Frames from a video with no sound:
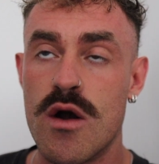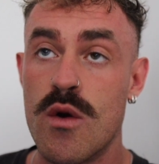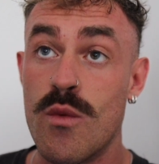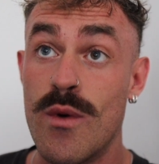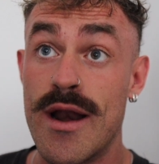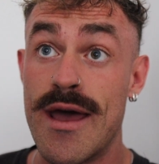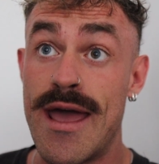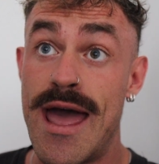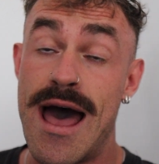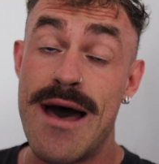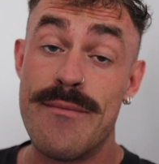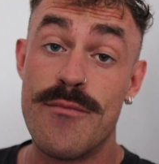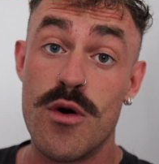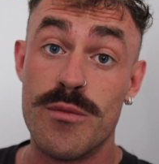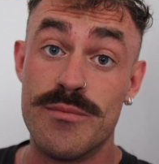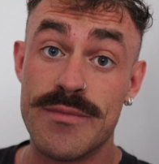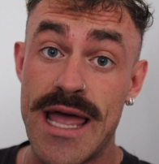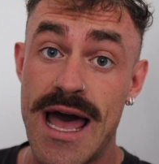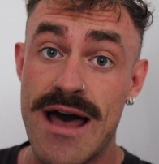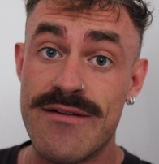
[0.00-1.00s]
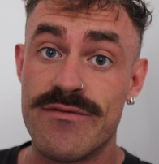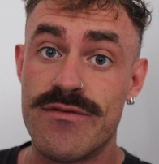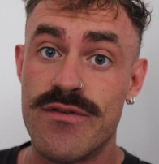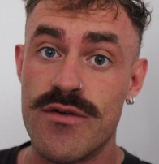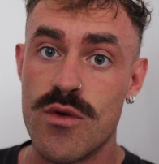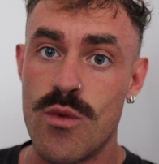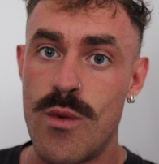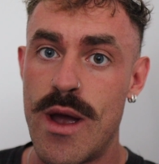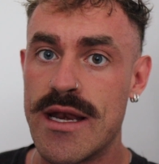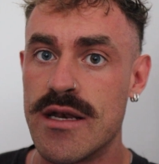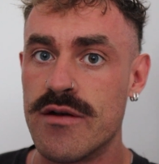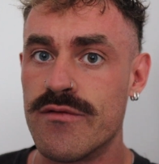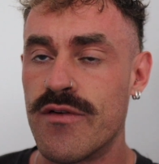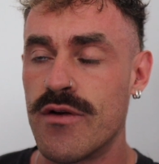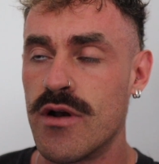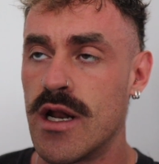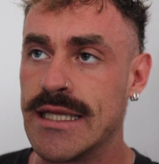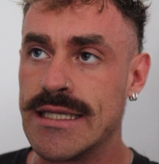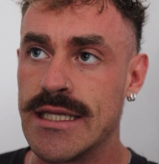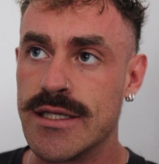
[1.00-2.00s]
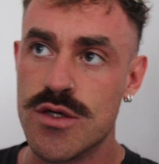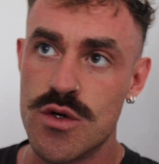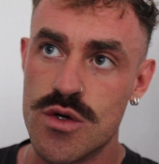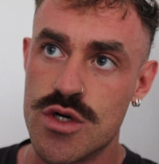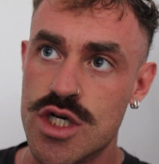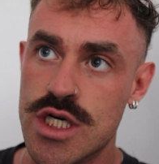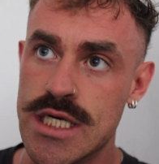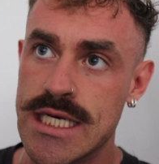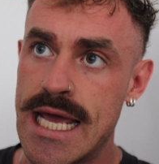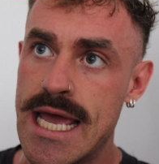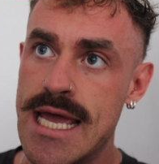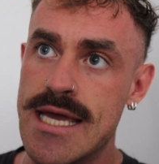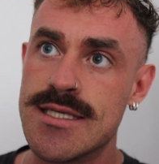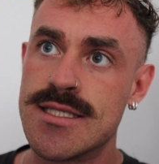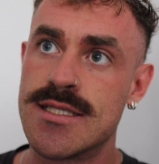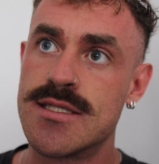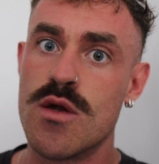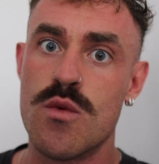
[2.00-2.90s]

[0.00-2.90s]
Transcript: or when I am up in Cavan for the wedding for like 2 or 3 days.